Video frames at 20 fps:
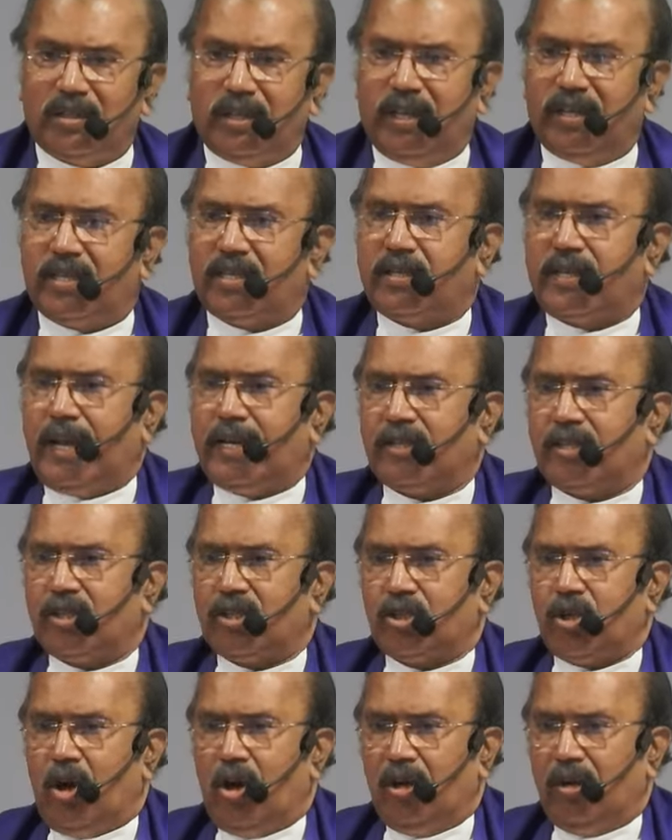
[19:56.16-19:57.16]
She
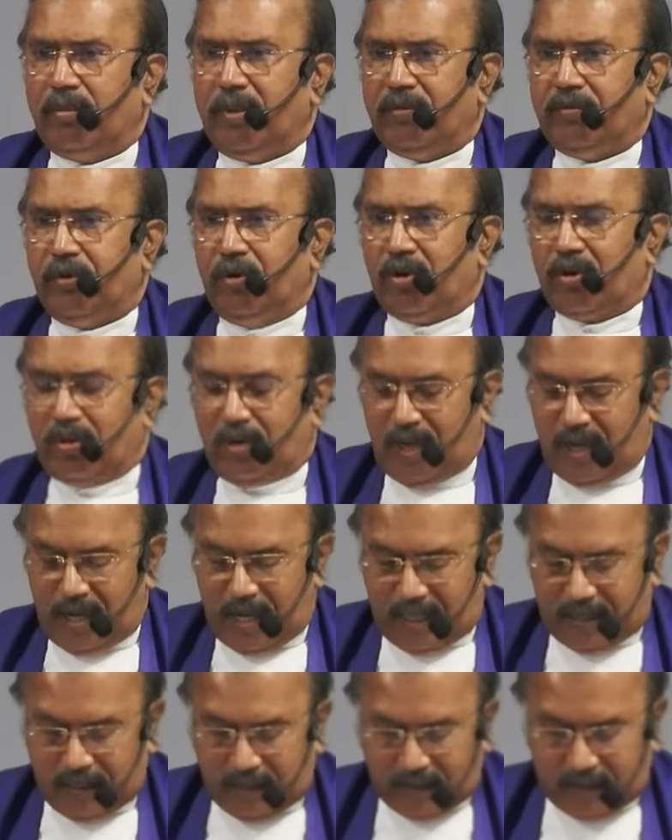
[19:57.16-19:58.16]
stands tall before
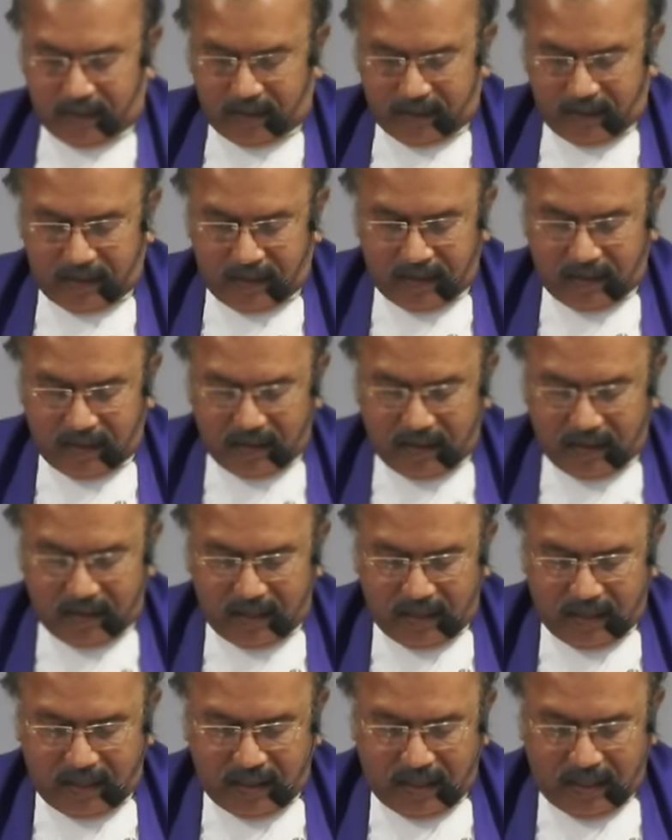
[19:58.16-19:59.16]
others.
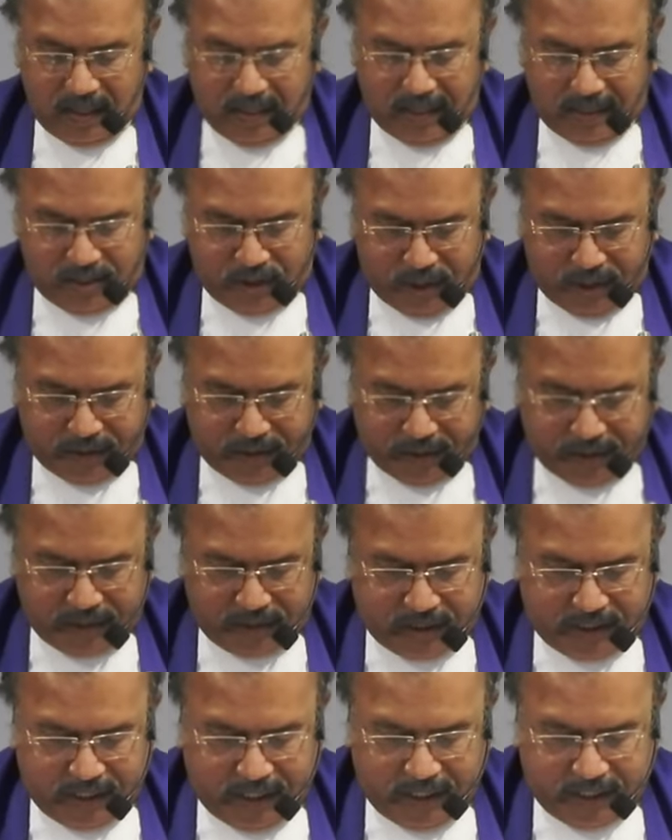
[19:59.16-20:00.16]

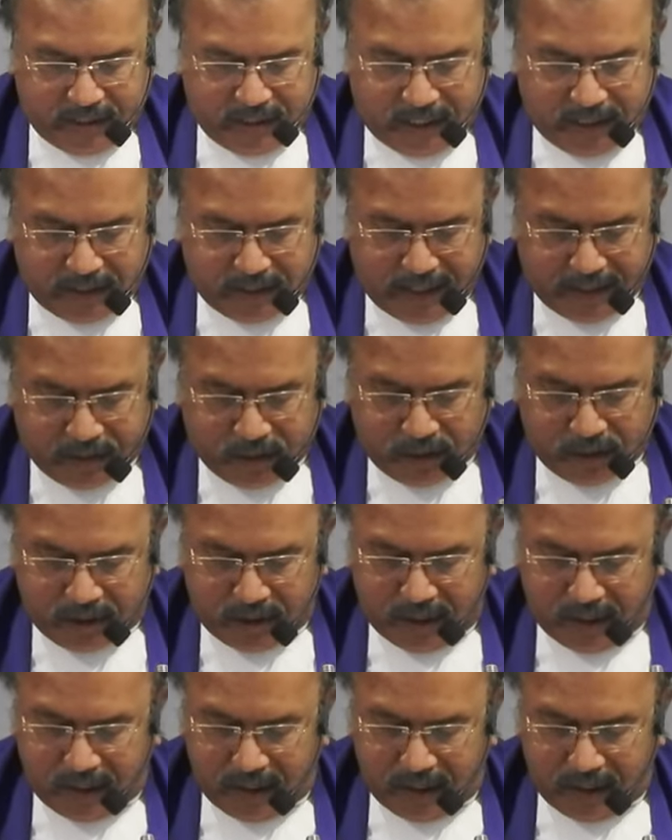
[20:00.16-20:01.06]
Jesus sees and touches